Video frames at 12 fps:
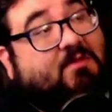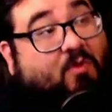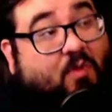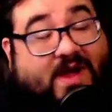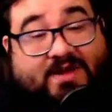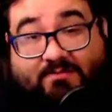
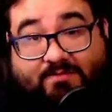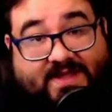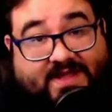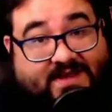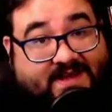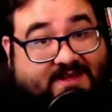quite a
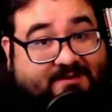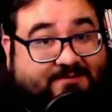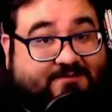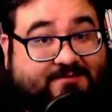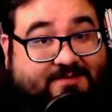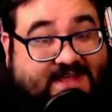bit
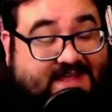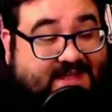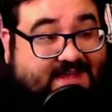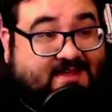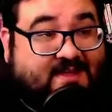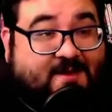of
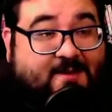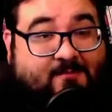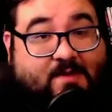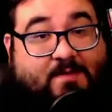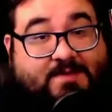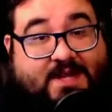a
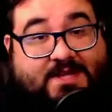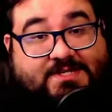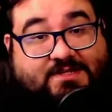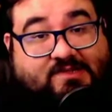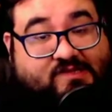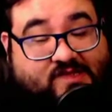
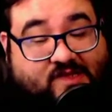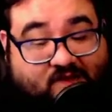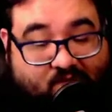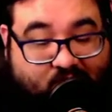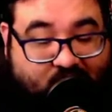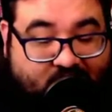reputation.
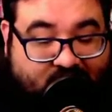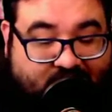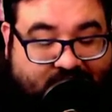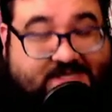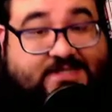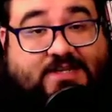So
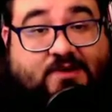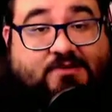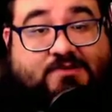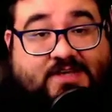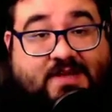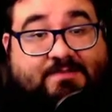
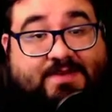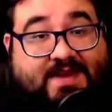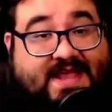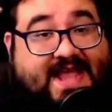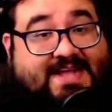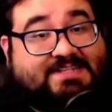Chateau's
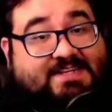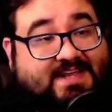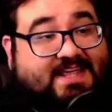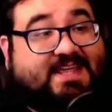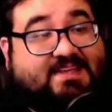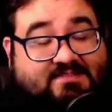company actually
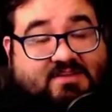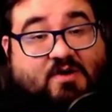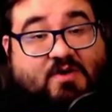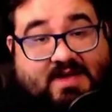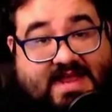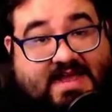is
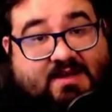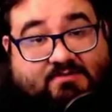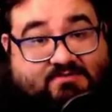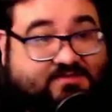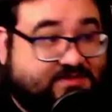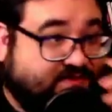going
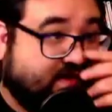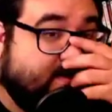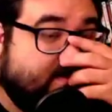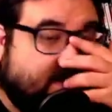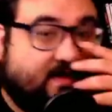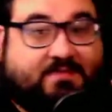out to
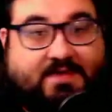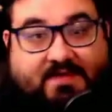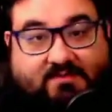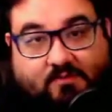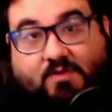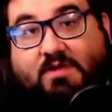kill him.
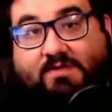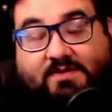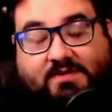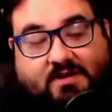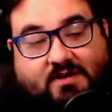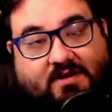He's one of their
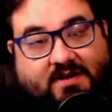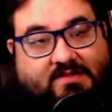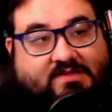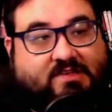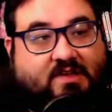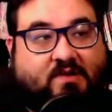
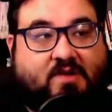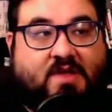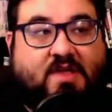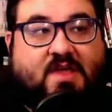targets. So